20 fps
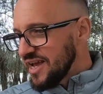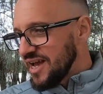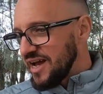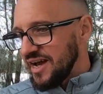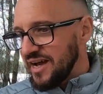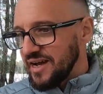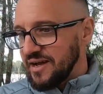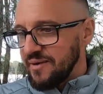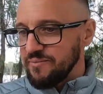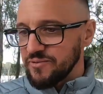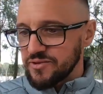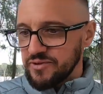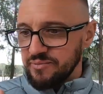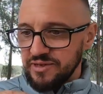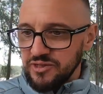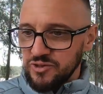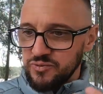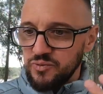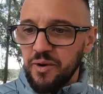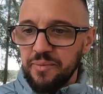So I've
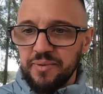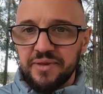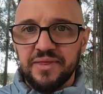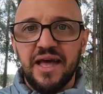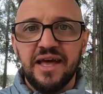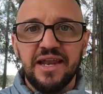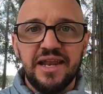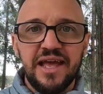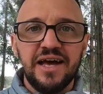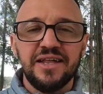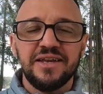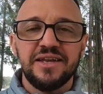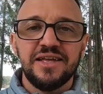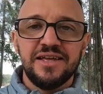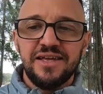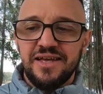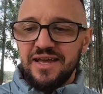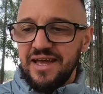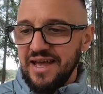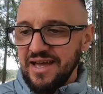been swapping that out,
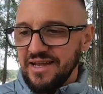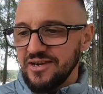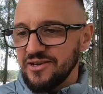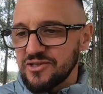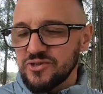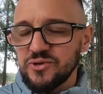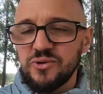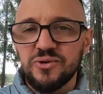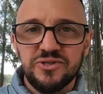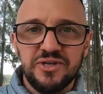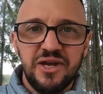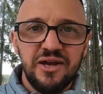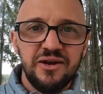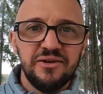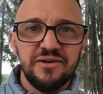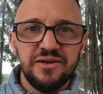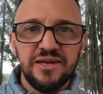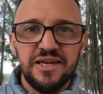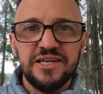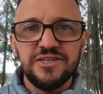and it's also
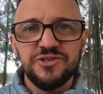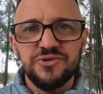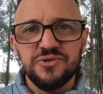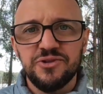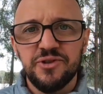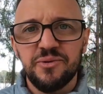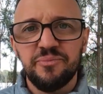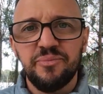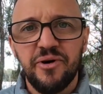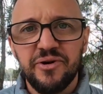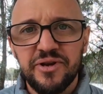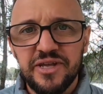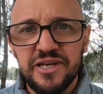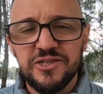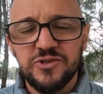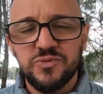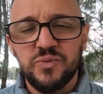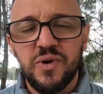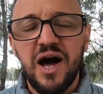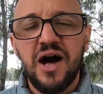easier on the body
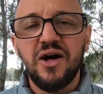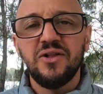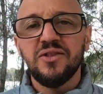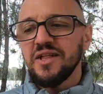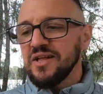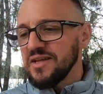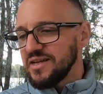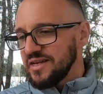as well.